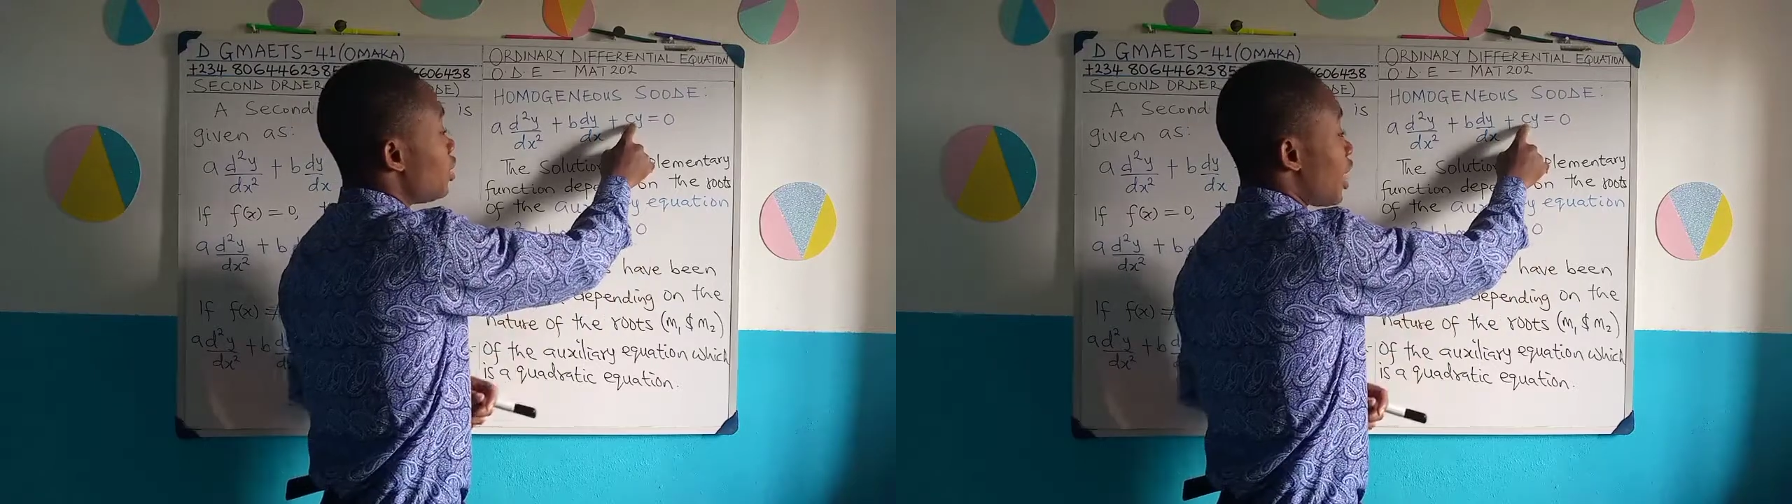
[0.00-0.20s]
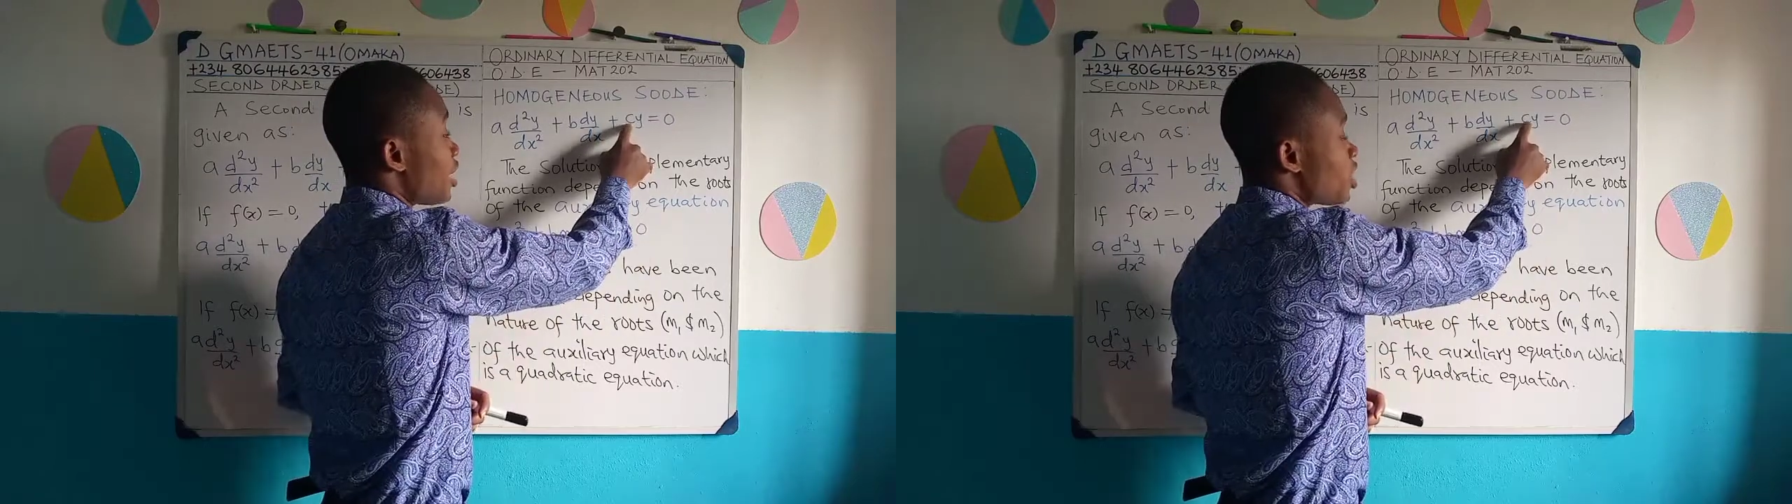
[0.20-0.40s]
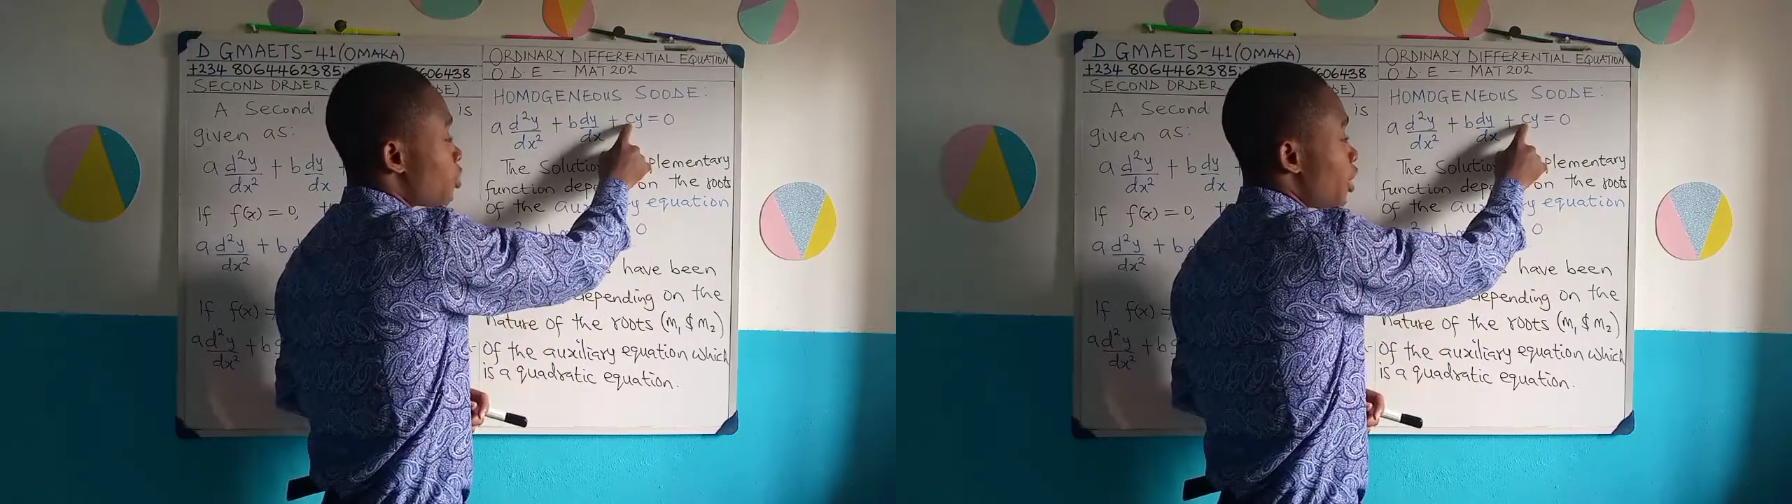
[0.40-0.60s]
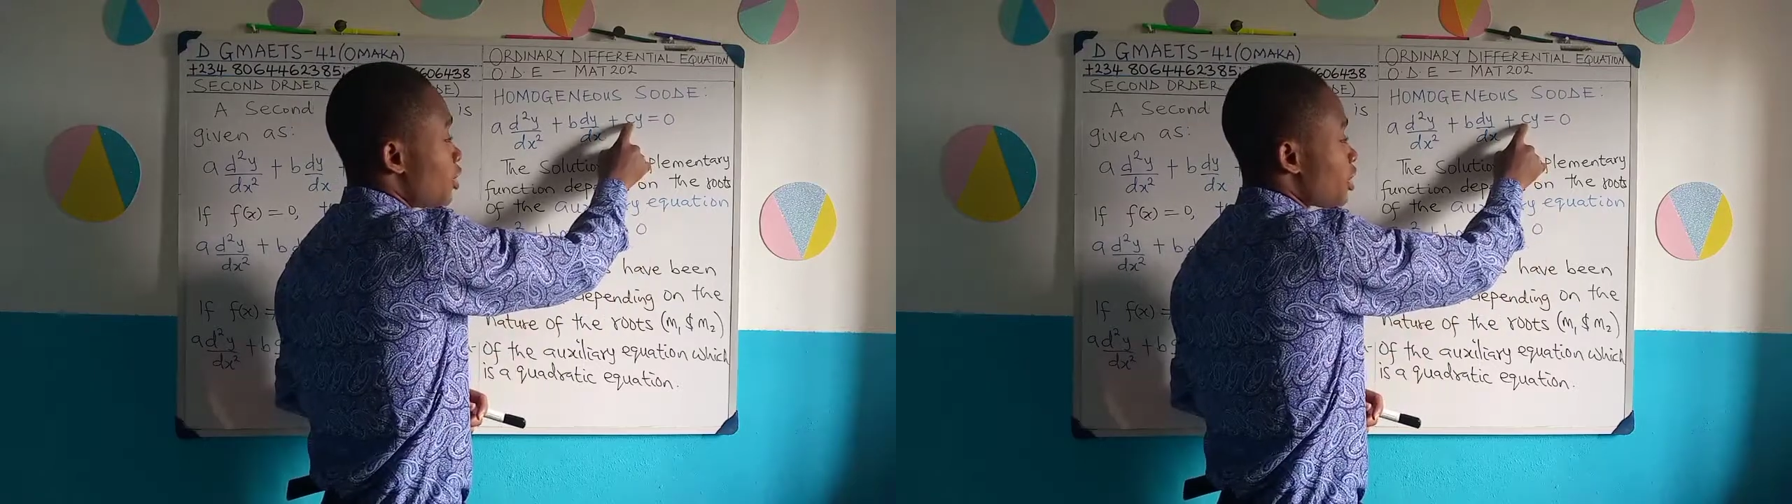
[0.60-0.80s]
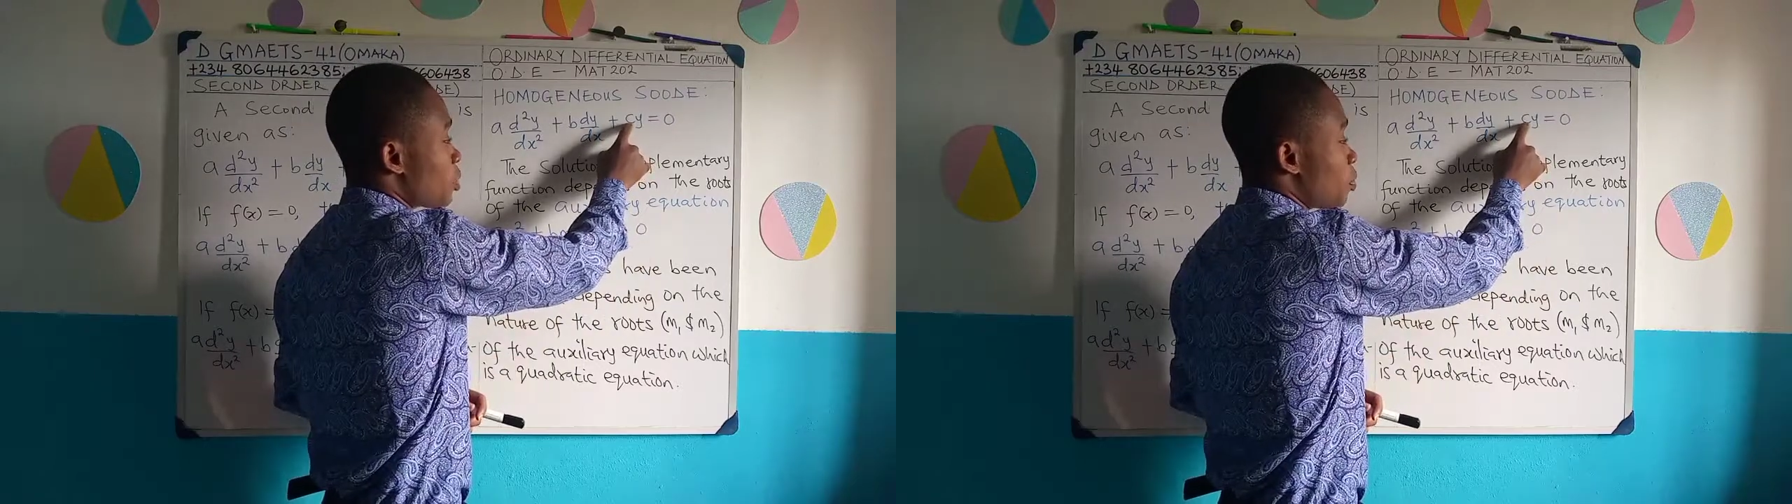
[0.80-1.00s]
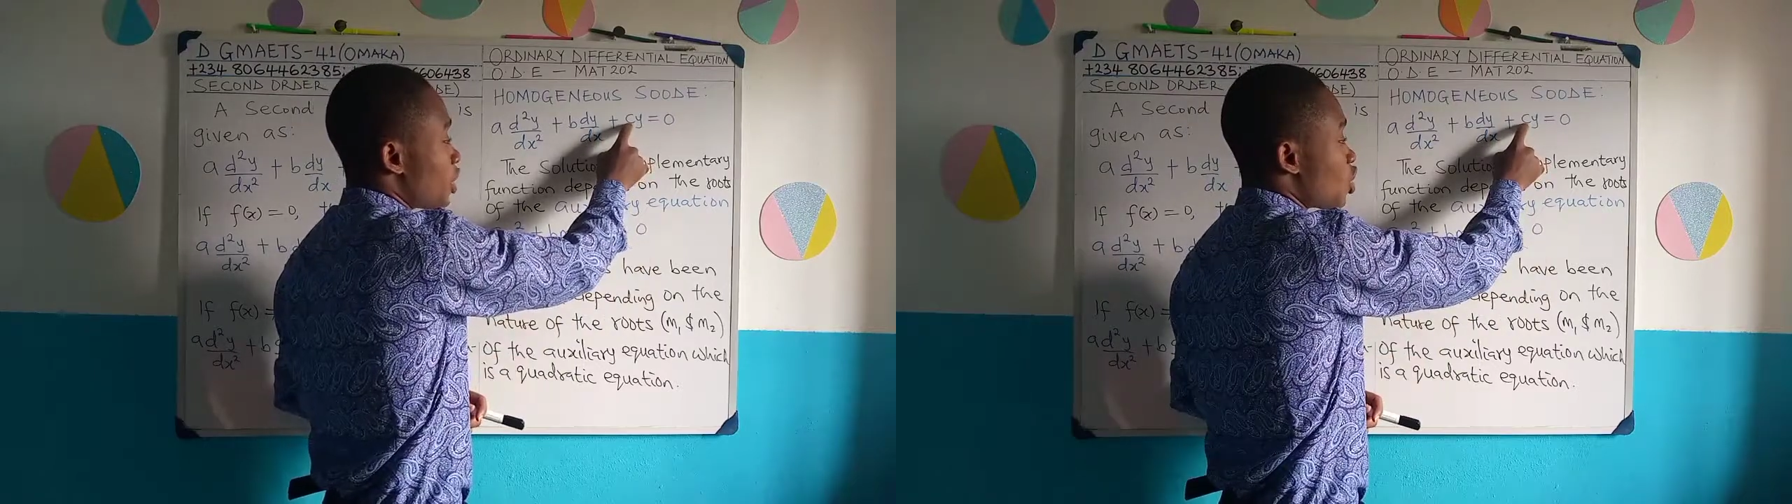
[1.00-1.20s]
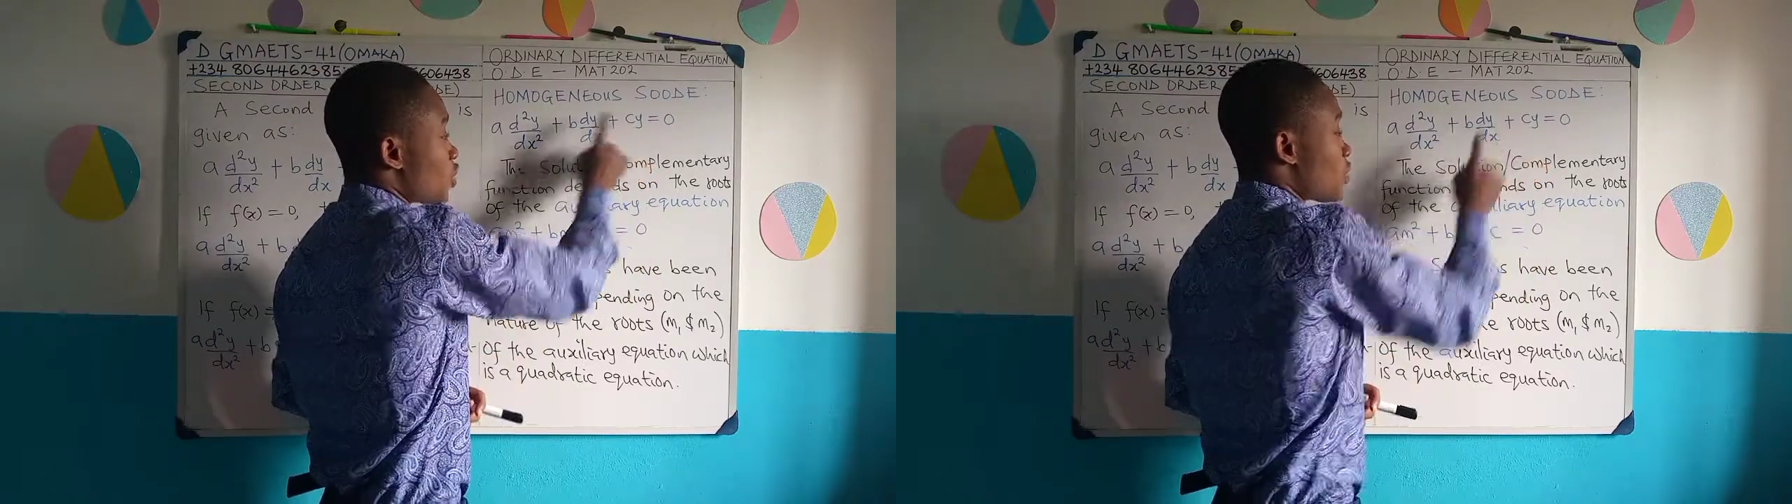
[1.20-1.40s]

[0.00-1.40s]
at this point, you just pick your